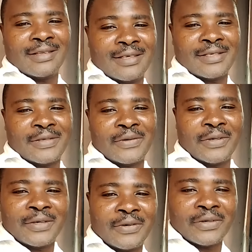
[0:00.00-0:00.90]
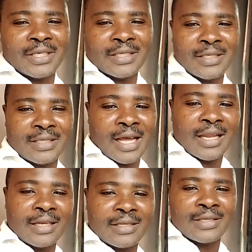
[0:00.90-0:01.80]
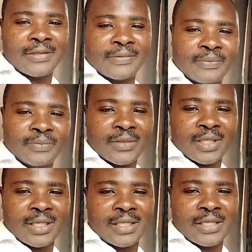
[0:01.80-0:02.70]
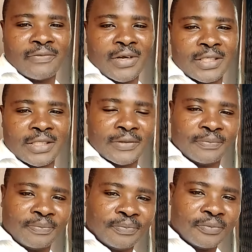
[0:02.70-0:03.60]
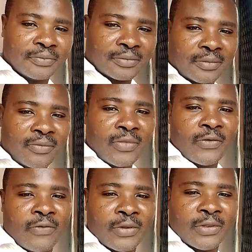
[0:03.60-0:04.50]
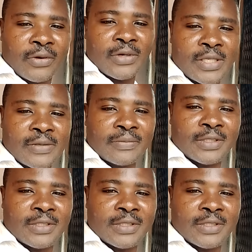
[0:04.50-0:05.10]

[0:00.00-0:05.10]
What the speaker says: This is Koliko King stylist. This is Fashion for Tourism.